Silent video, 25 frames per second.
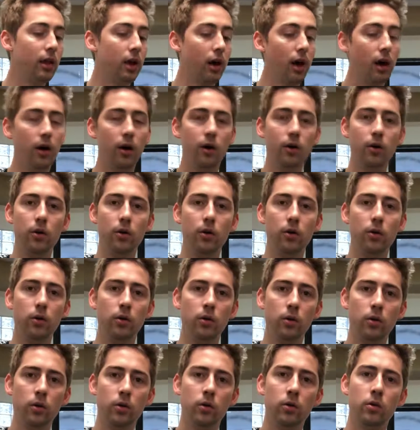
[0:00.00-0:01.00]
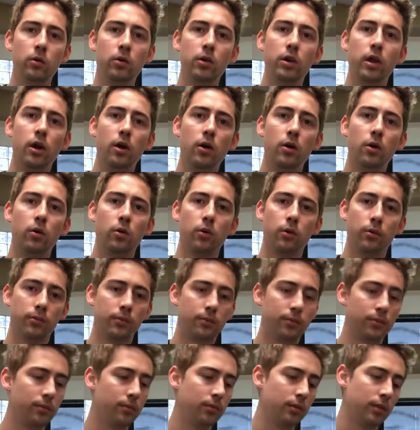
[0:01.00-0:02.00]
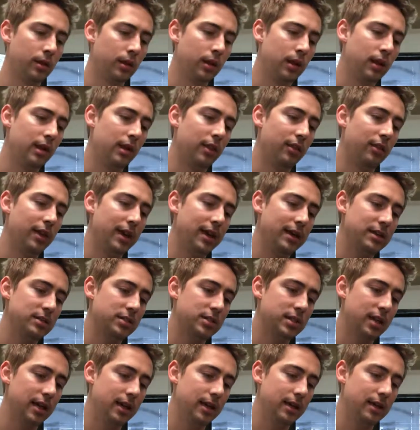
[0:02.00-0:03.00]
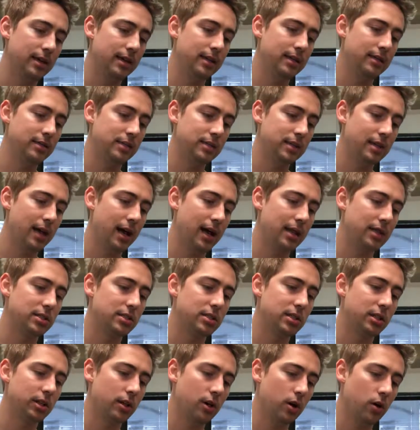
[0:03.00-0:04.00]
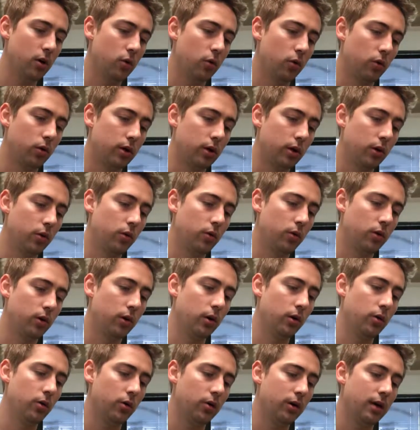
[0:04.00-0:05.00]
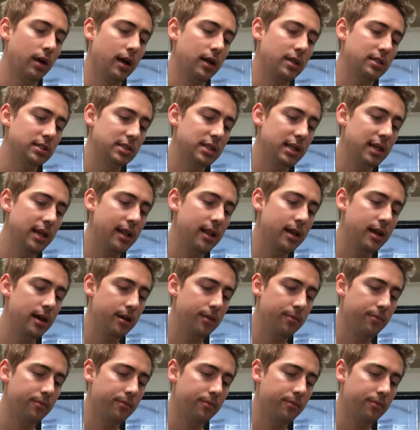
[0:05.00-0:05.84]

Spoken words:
Oh no, they say he's got to go. Go, go, Godzilla.